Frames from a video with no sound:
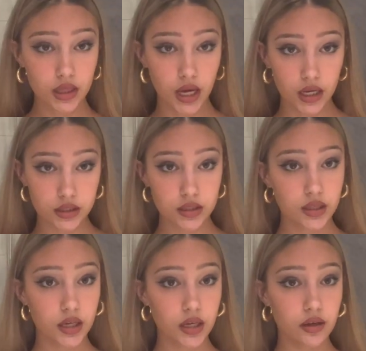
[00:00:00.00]
that's
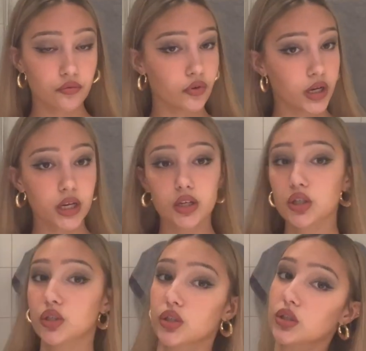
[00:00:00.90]
the
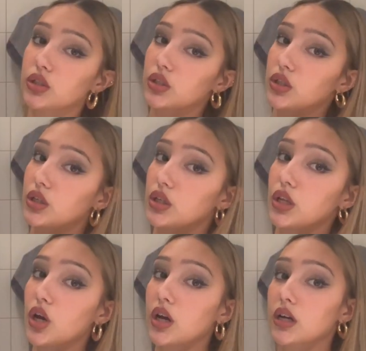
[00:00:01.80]
finished
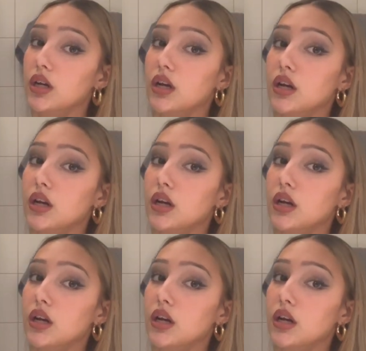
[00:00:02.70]
look.